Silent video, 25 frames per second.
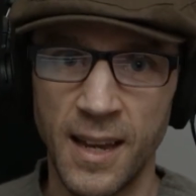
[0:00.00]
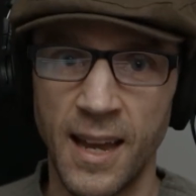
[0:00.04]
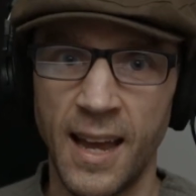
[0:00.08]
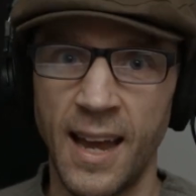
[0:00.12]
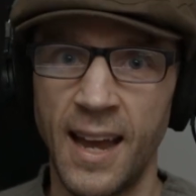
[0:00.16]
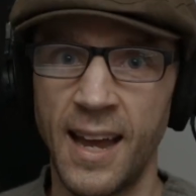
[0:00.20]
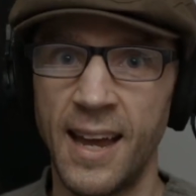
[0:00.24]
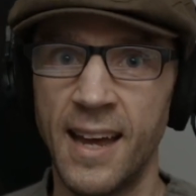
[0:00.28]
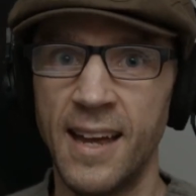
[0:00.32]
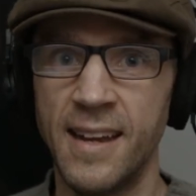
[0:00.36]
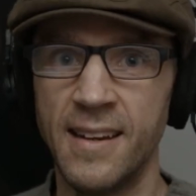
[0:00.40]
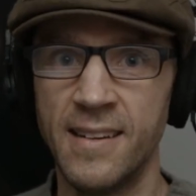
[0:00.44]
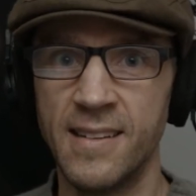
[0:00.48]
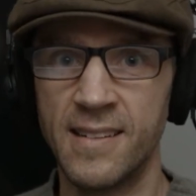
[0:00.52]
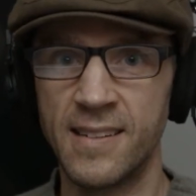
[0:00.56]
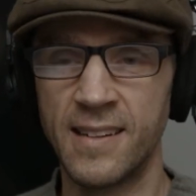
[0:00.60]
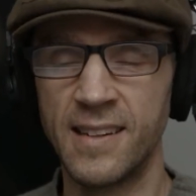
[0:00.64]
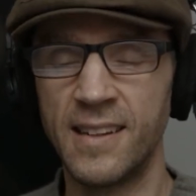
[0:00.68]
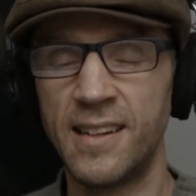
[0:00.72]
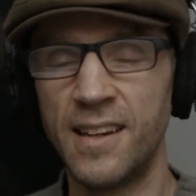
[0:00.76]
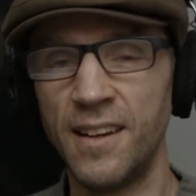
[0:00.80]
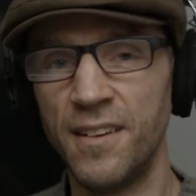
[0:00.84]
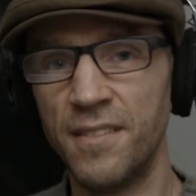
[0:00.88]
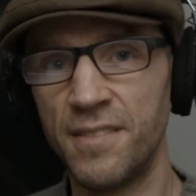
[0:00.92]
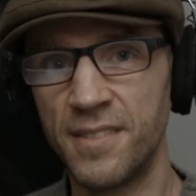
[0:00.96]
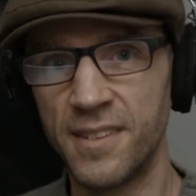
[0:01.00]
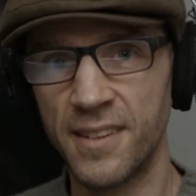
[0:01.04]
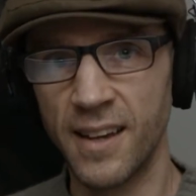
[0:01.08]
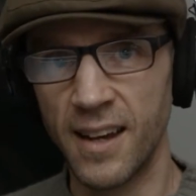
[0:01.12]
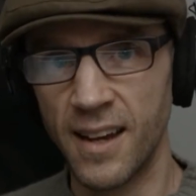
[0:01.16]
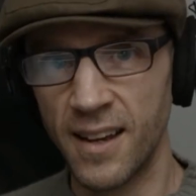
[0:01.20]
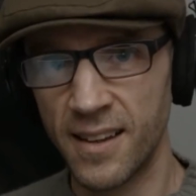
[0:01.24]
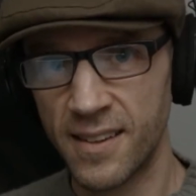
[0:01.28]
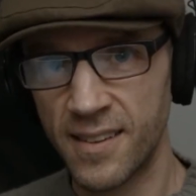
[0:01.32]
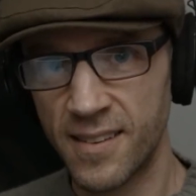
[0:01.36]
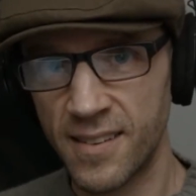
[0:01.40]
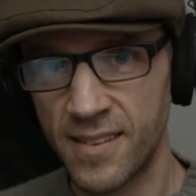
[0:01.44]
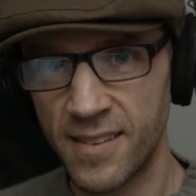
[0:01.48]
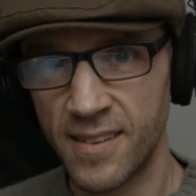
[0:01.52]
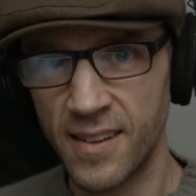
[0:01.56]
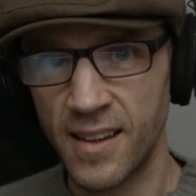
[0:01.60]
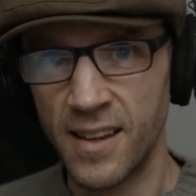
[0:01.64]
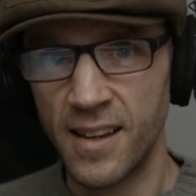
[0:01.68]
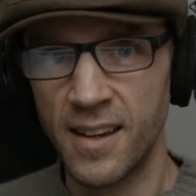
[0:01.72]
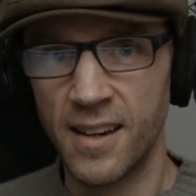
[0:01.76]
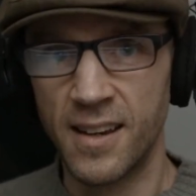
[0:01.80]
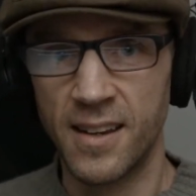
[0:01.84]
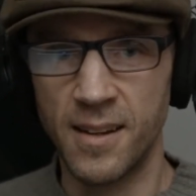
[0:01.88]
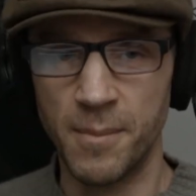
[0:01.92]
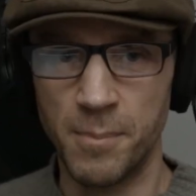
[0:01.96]
and gives us
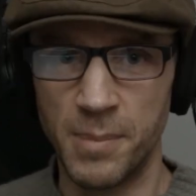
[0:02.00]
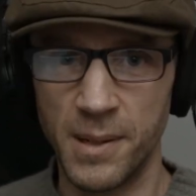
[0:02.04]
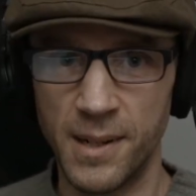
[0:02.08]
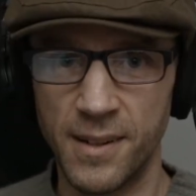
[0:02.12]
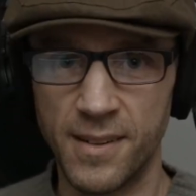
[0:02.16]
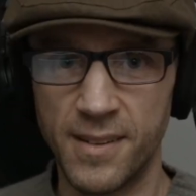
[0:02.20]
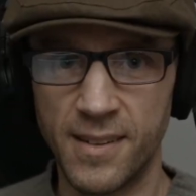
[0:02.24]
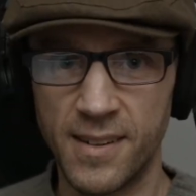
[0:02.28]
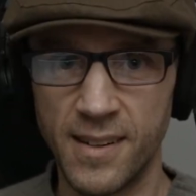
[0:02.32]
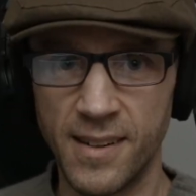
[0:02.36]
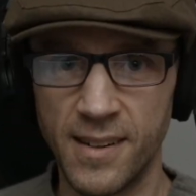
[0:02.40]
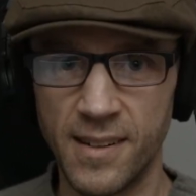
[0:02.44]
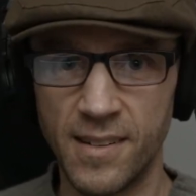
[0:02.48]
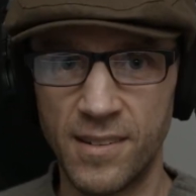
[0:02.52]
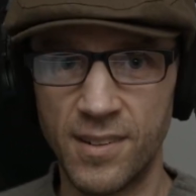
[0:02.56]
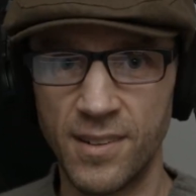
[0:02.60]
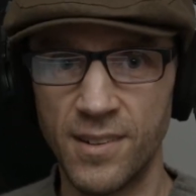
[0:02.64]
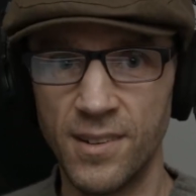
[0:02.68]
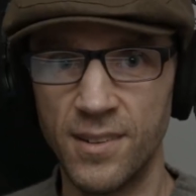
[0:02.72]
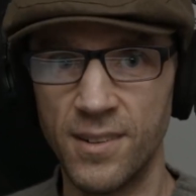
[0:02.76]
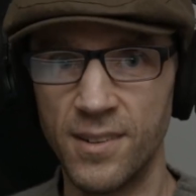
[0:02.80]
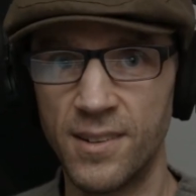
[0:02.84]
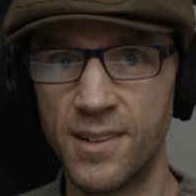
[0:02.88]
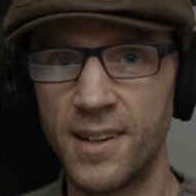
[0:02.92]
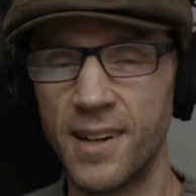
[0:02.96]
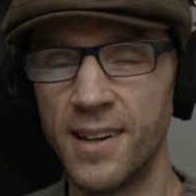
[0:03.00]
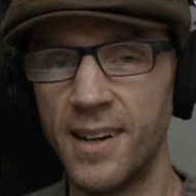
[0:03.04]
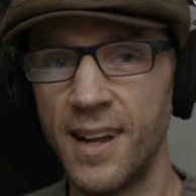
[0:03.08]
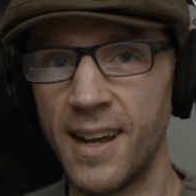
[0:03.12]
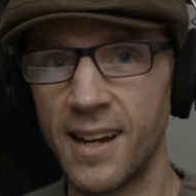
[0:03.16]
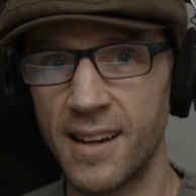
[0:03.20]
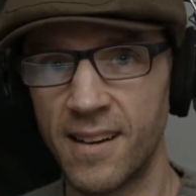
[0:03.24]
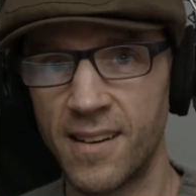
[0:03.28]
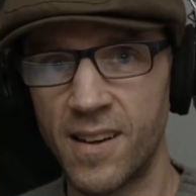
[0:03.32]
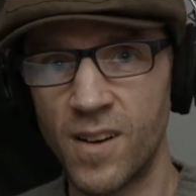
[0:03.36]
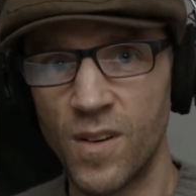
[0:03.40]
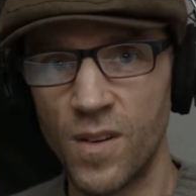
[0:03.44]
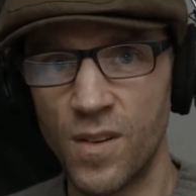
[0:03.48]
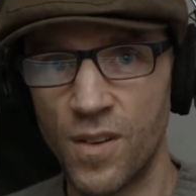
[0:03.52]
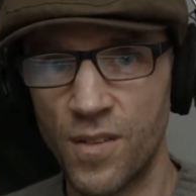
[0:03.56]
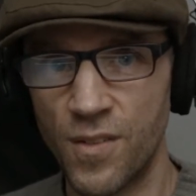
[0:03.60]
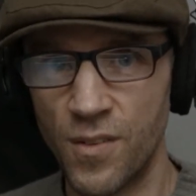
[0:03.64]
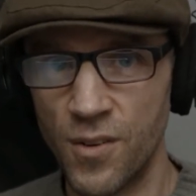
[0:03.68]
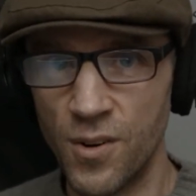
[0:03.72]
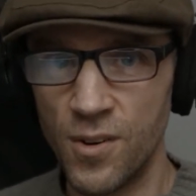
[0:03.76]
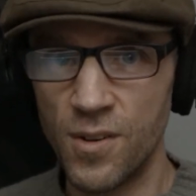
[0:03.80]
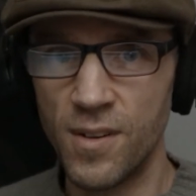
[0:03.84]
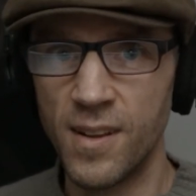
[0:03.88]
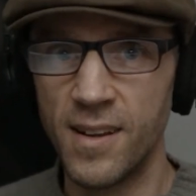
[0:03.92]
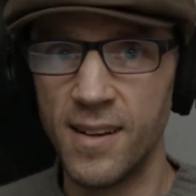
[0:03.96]
the ability to connect
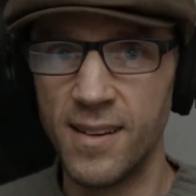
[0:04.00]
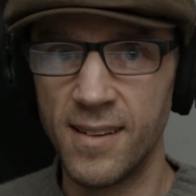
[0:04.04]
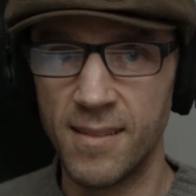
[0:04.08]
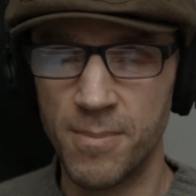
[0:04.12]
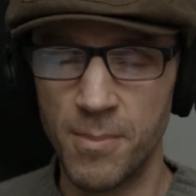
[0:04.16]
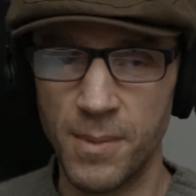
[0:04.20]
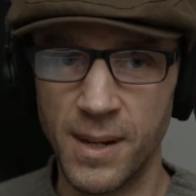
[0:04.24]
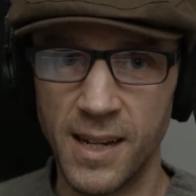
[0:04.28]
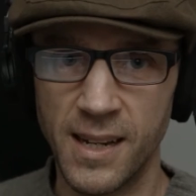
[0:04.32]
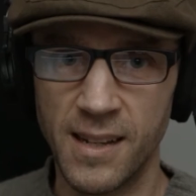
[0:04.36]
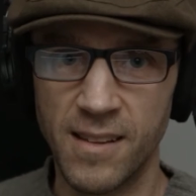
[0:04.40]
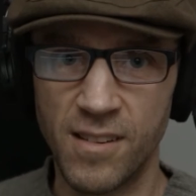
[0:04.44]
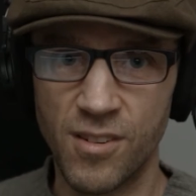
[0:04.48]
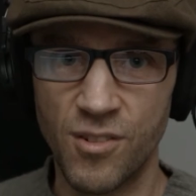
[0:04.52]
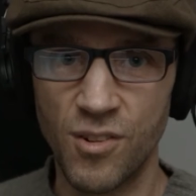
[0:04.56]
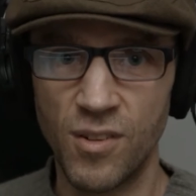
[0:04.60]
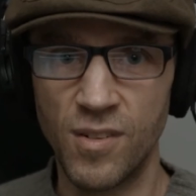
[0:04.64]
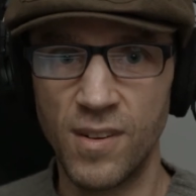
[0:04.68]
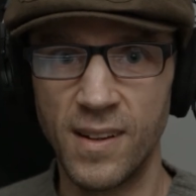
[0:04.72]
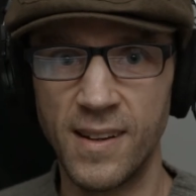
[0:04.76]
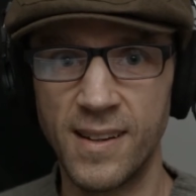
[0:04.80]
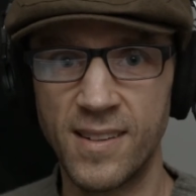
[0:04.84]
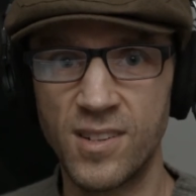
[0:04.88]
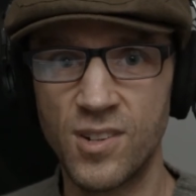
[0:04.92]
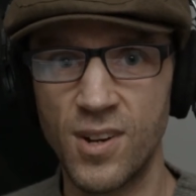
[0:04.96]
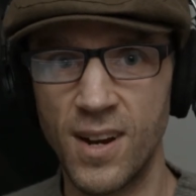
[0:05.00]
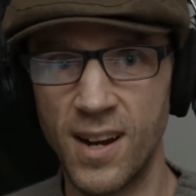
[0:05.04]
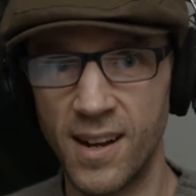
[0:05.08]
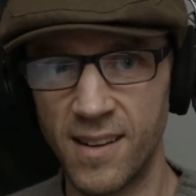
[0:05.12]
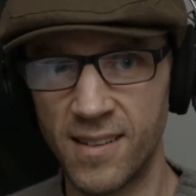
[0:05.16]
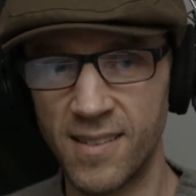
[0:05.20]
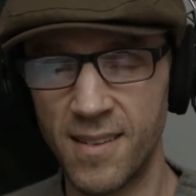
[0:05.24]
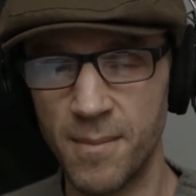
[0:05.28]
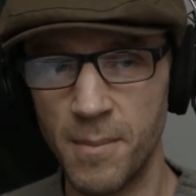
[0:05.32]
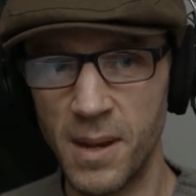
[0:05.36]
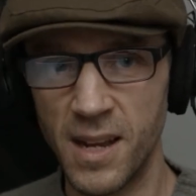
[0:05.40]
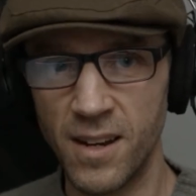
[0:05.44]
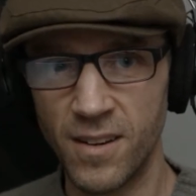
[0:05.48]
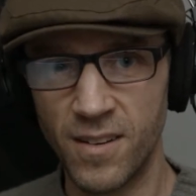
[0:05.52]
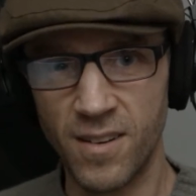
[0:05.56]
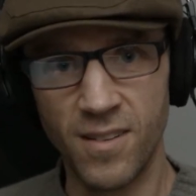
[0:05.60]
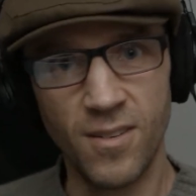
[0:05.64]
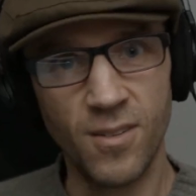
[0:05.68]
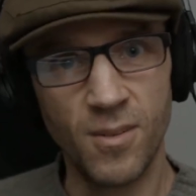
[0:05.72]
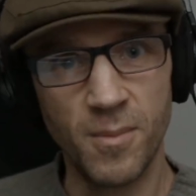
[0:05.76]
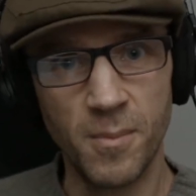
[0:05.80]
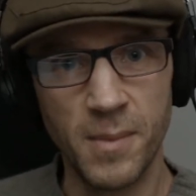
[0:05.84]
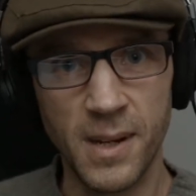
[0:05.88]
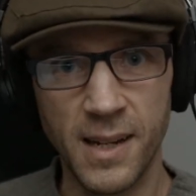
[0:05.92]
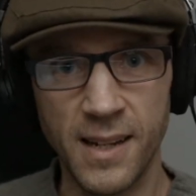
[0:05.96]
through these means, through these
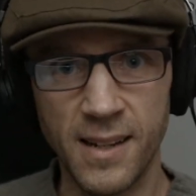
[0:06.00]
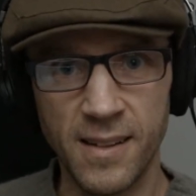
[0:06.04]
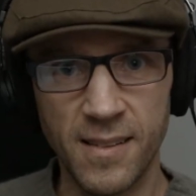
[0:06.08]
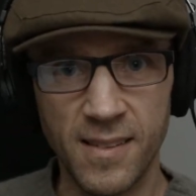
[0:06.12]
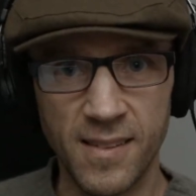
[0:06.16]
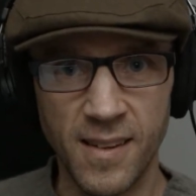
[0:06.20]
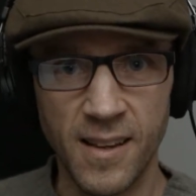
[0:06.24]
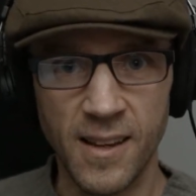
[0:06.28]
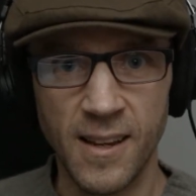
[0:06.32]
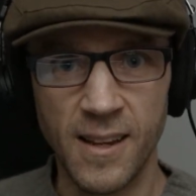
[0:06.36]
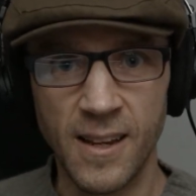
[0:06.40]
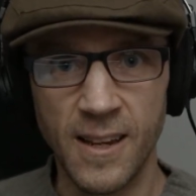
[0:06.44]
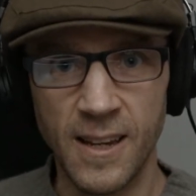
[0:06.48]
transdimensional means,